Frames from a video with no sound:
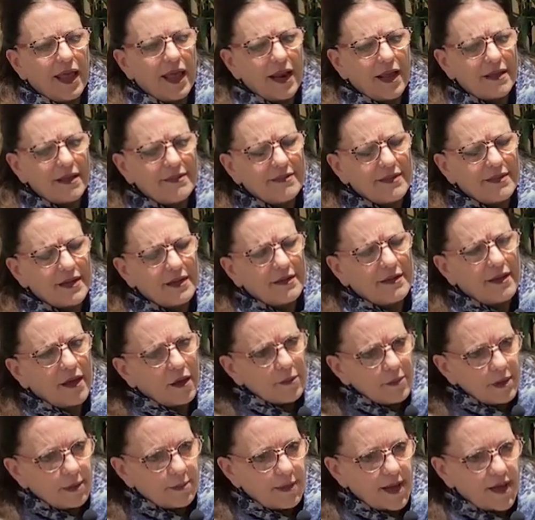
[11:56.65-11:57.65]
And I said,
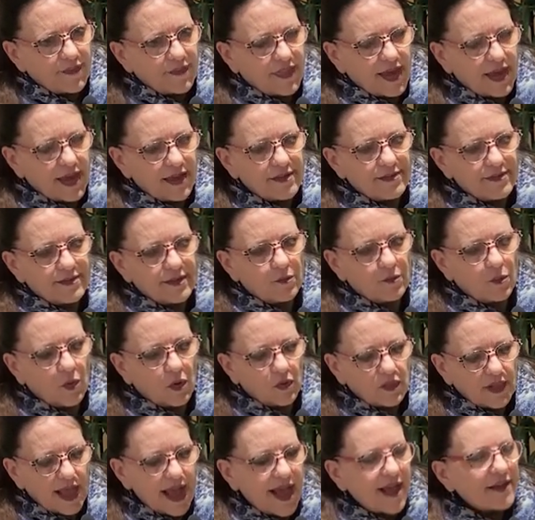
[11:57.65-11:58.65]
tell me about that. He said,
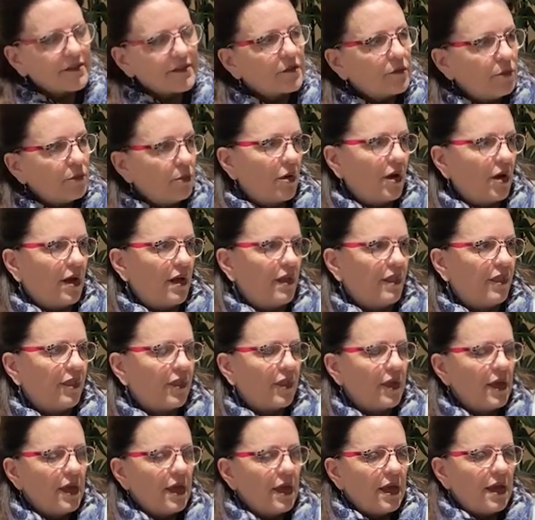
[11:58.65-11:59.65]
well, last month,
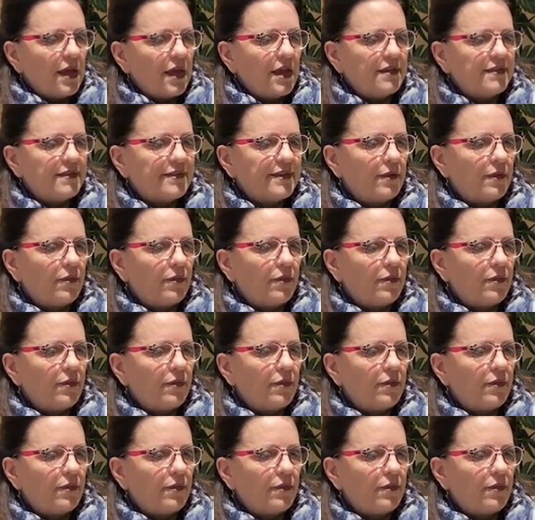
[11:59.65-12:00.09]
he